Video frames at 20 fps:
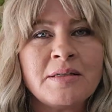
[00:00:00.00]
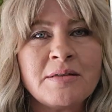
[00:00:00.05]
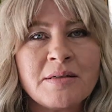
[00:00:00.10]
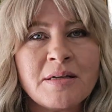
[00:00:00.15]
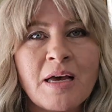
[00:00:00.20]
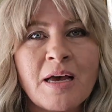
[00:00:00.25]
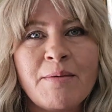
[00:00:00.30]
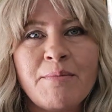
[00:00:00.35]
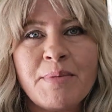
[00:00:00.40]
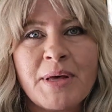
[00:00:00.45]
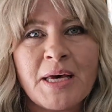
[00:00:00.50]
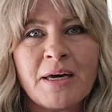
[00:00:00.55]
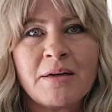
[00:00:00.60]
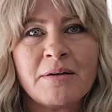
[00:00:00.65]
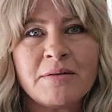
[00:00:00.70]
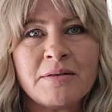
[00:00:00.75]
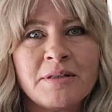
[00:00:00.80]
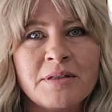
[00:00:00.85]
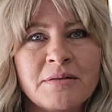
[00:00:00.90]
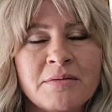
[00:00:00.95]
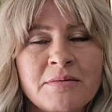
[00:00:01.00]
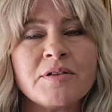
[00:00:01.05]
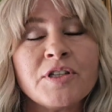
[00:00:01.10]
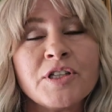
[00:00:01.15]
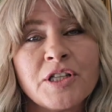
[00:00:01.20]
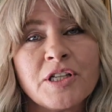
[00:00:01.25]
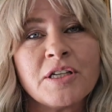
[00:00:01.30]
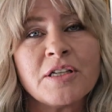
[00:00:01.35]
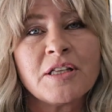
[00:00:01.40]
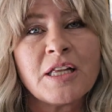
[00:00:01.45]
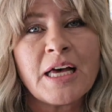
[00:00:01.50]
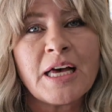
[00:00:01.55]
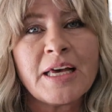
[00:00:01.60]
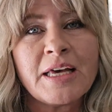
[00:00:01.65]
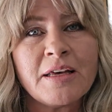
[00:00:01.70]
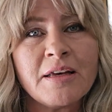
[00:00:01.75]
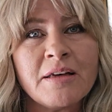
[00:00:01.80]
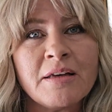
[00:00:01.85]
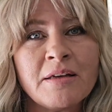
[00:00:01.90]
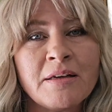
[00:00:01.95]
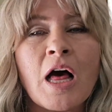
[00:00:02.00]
Time-bound could look like,